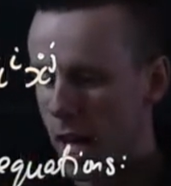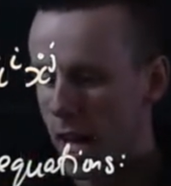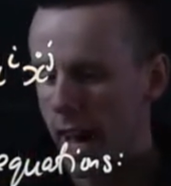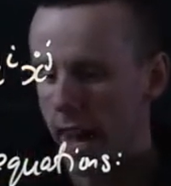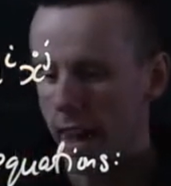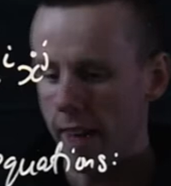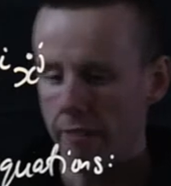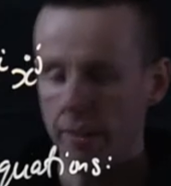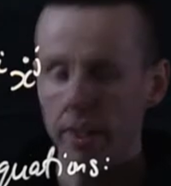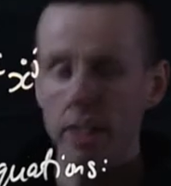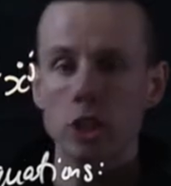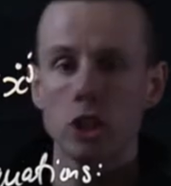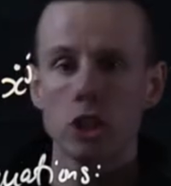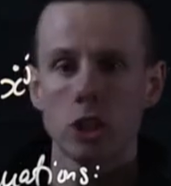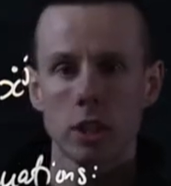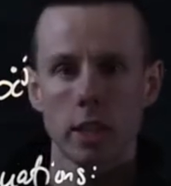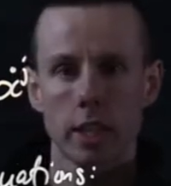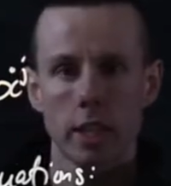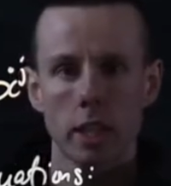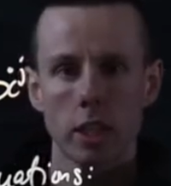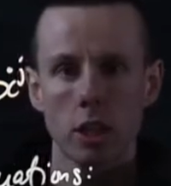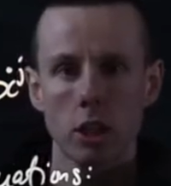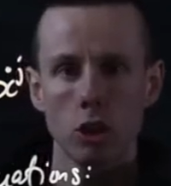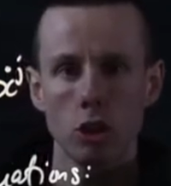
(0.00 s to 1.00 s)

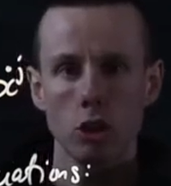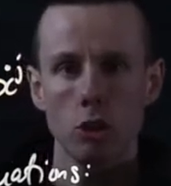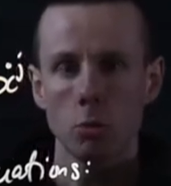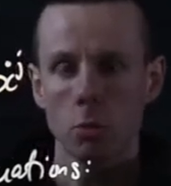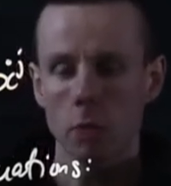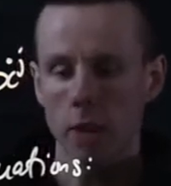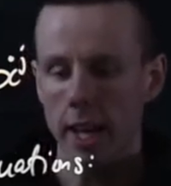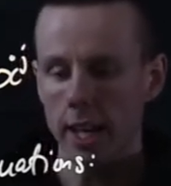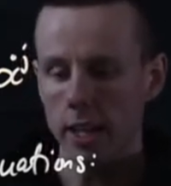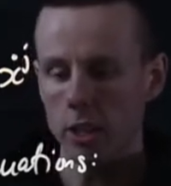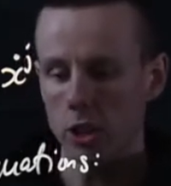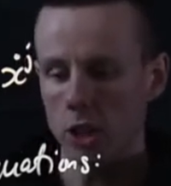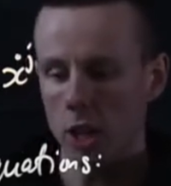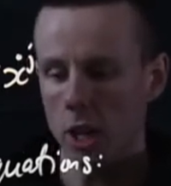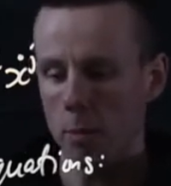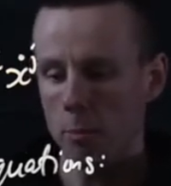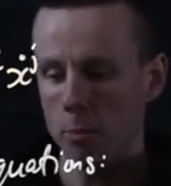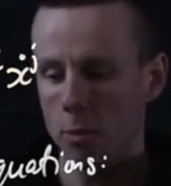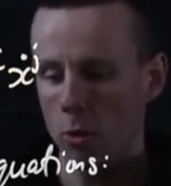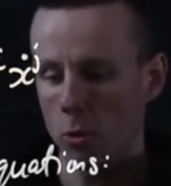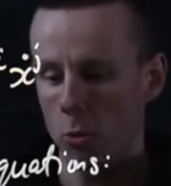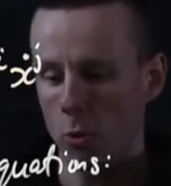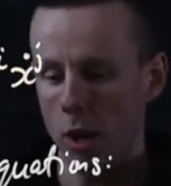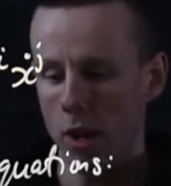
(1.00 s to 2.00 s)
eventually you will end
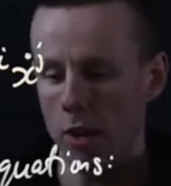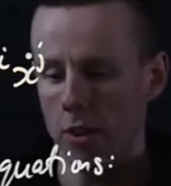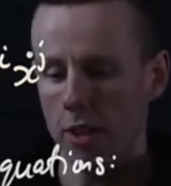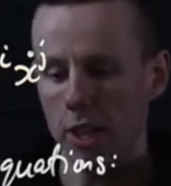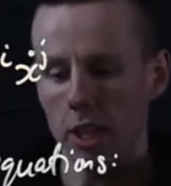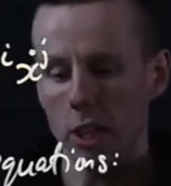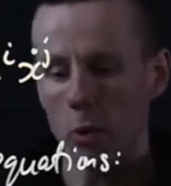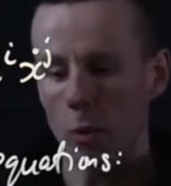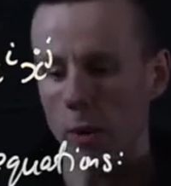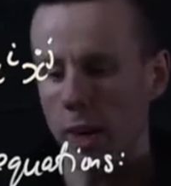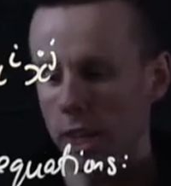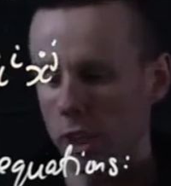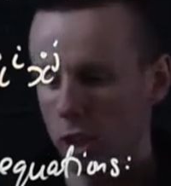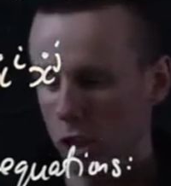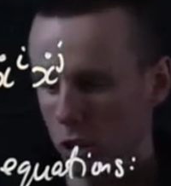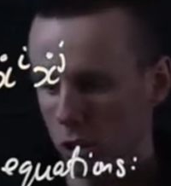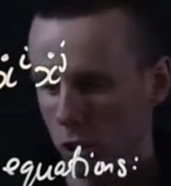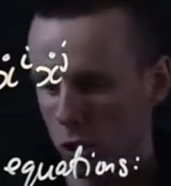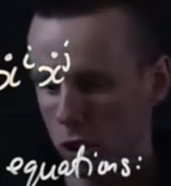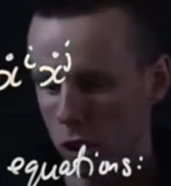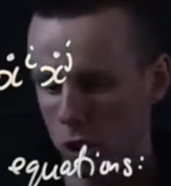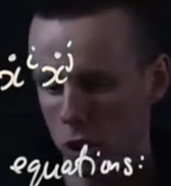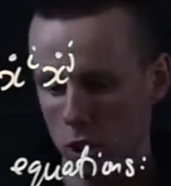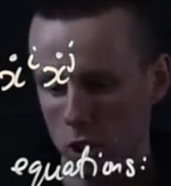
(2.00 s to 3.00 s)
up with
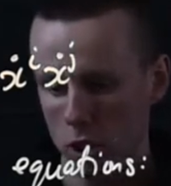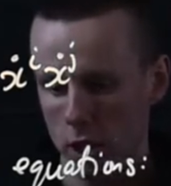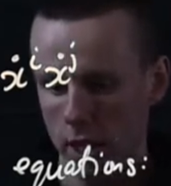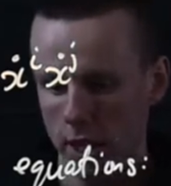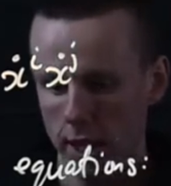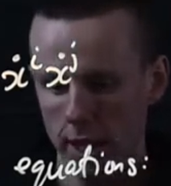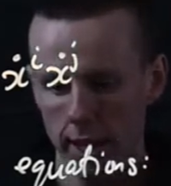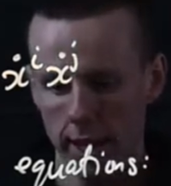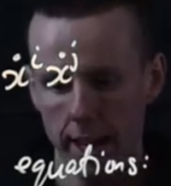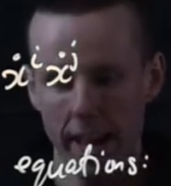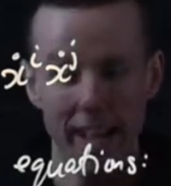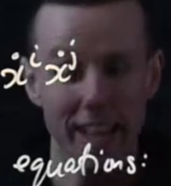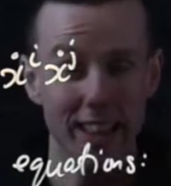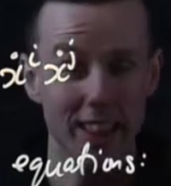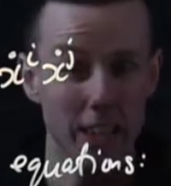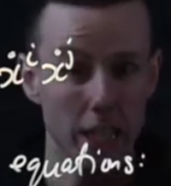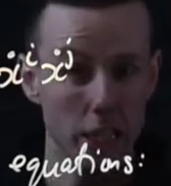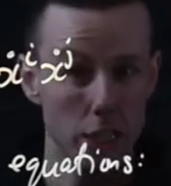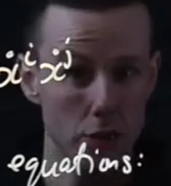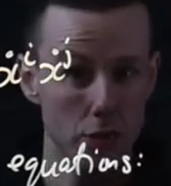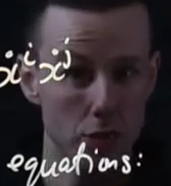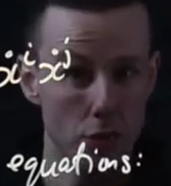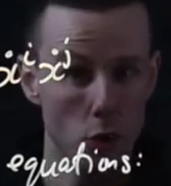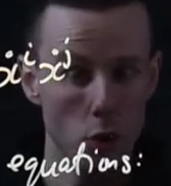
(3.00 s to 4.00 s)
equations in
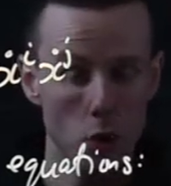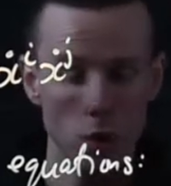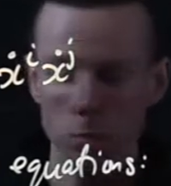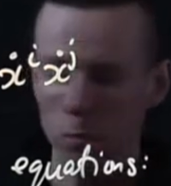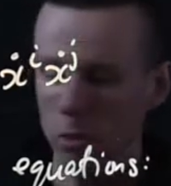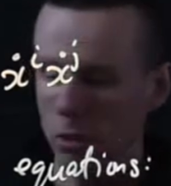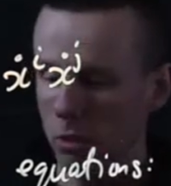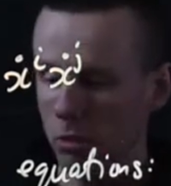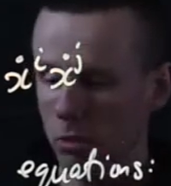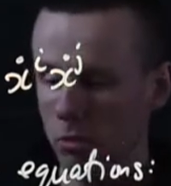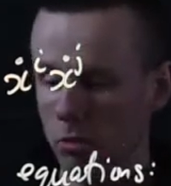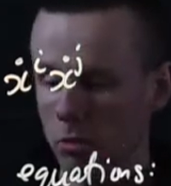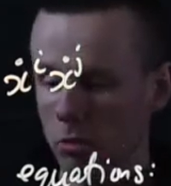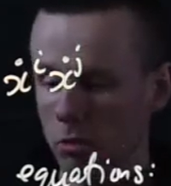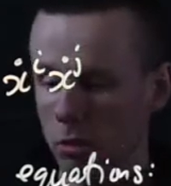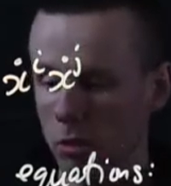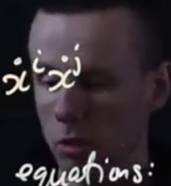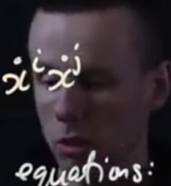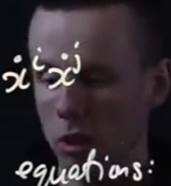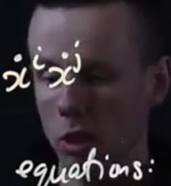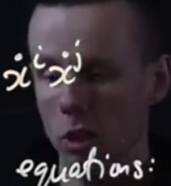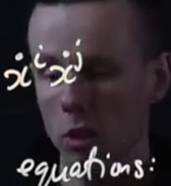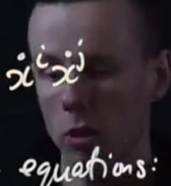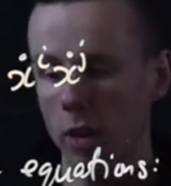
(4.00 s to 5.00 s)
this form.
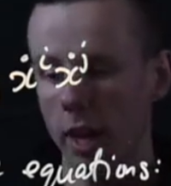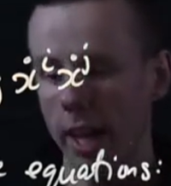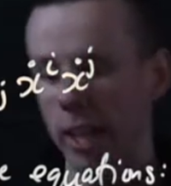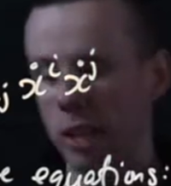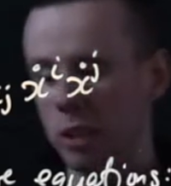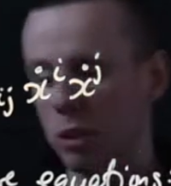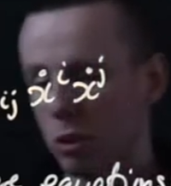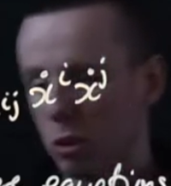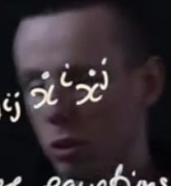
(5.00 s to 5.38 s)
Okay, so